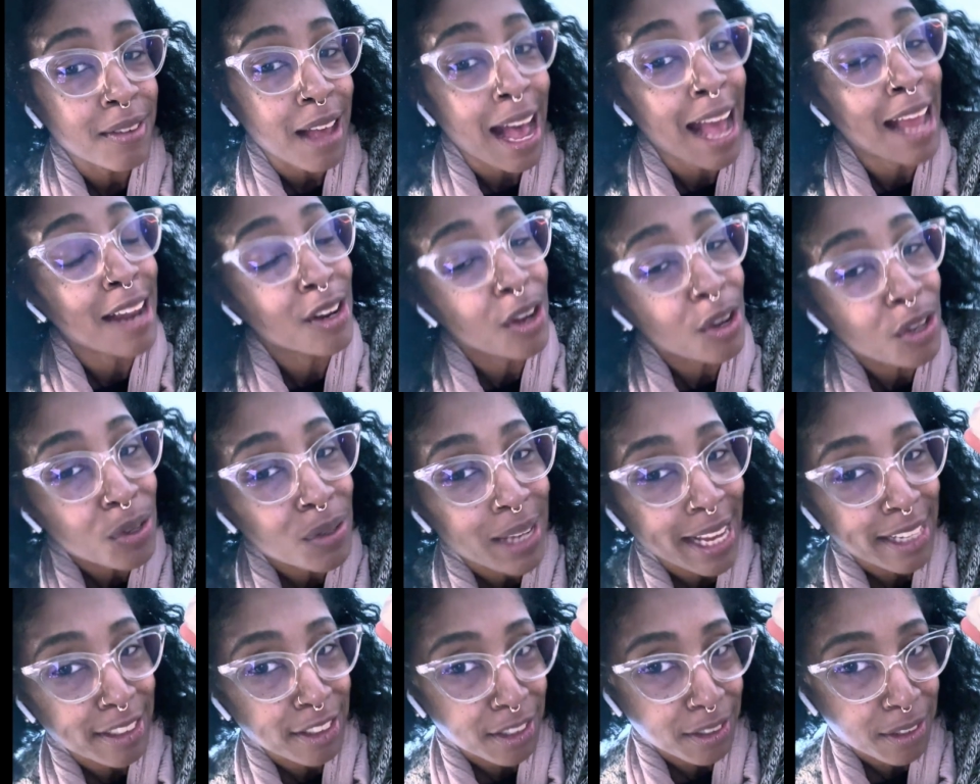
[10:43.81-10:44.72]
I know you
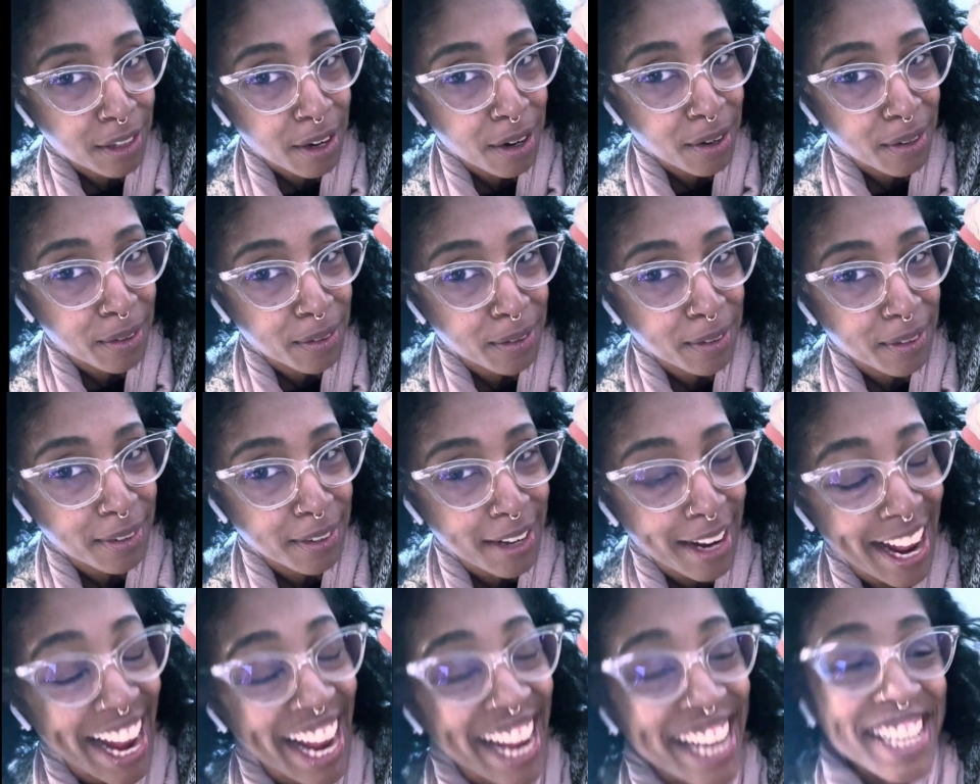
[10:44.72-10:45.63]
like to learn.
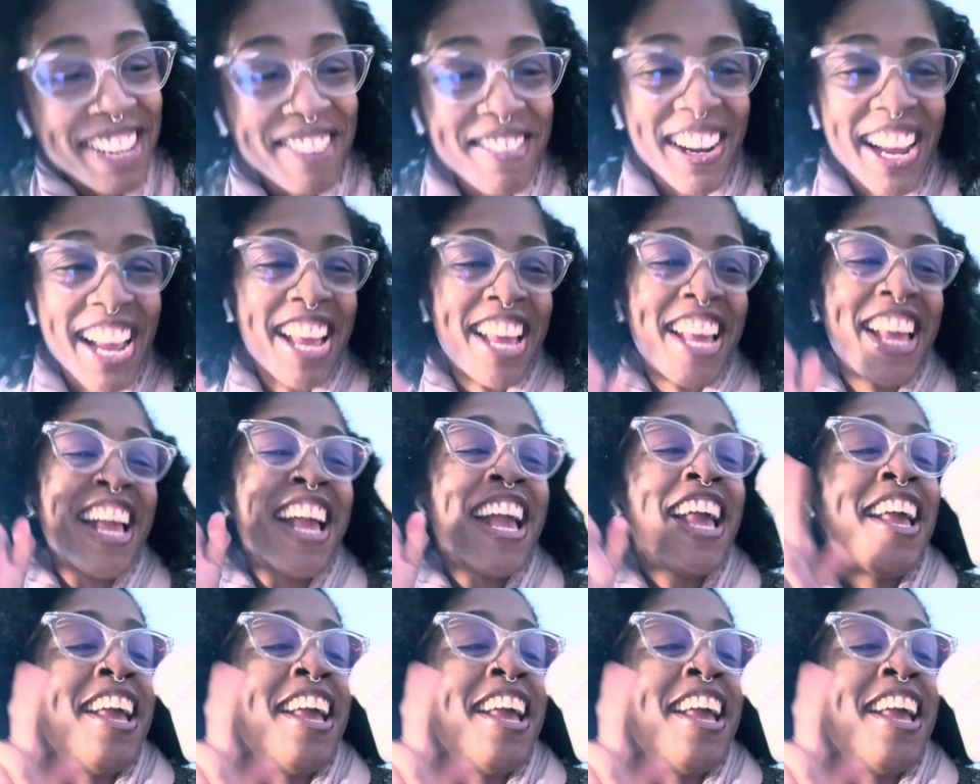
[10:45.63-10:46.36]
Anyway,